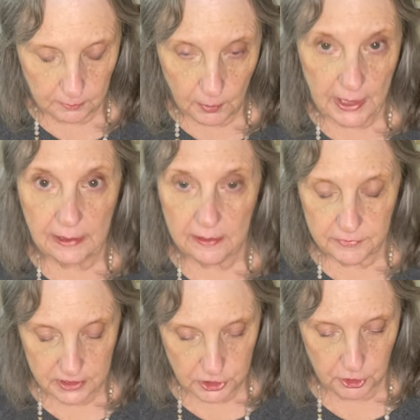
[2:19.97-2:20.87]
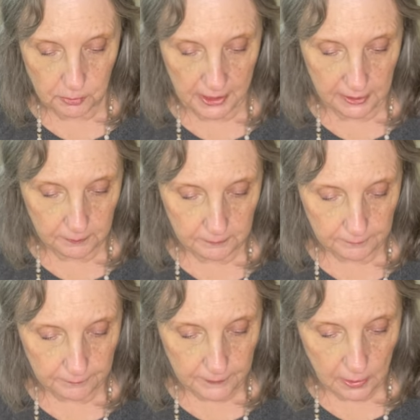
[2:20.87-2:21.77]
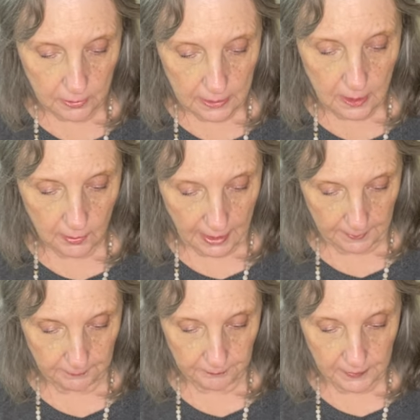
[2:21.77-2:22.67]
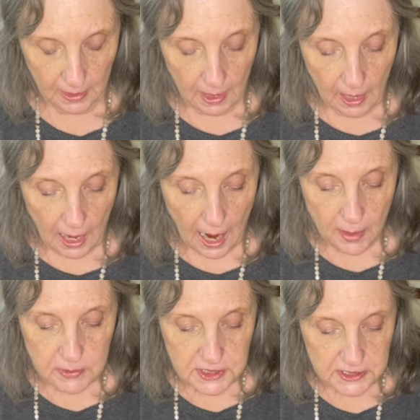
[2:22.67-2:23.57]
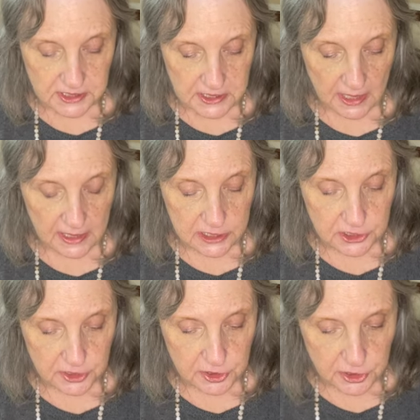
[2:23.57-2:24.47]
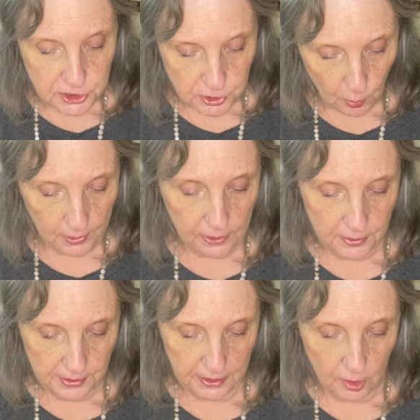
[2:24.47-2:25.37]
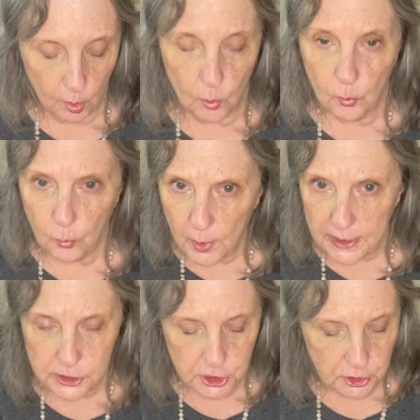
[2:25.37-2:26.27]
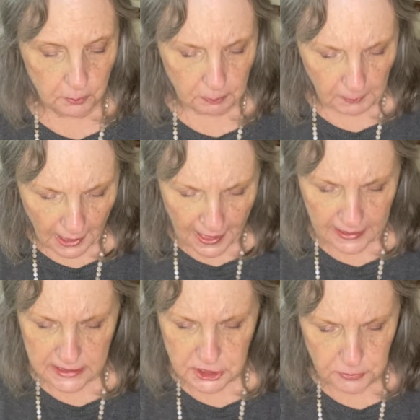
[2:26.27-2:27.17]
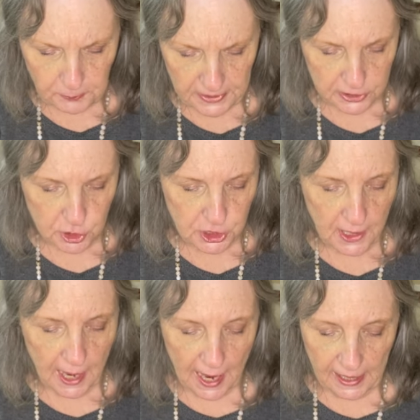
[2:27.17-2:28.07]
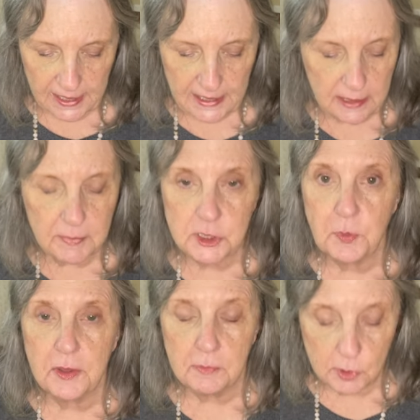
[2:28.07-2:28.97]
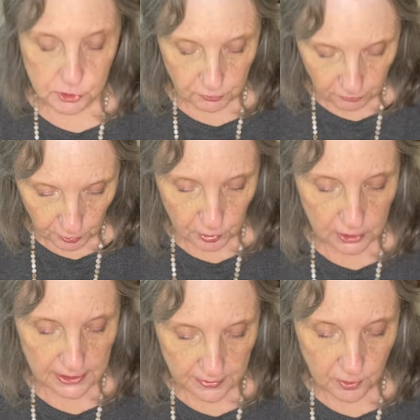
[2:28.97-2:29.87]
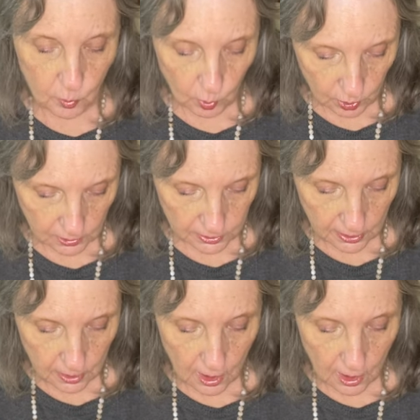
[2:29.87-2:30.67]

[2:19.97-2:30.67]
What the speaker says: When I lived in Germany. Okay, I was astonished at the soil there, rich, black as pitch, and I think it must be the most fertile in the world.